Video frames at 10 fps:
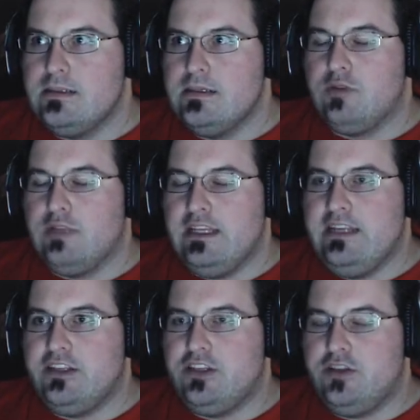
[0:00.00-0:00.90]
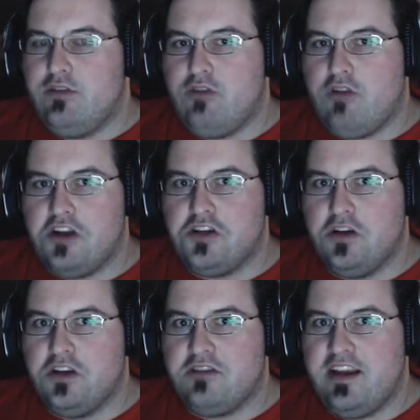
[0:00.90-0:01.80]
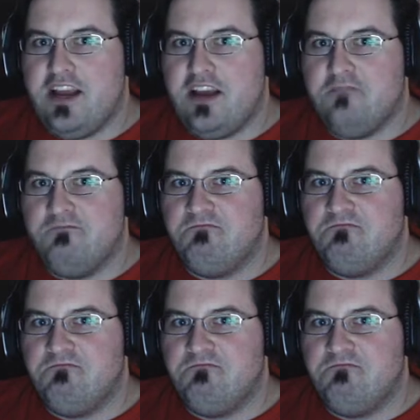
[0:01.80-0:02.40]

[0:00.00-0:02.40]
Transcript: Do you really need to do the grunge noise right now?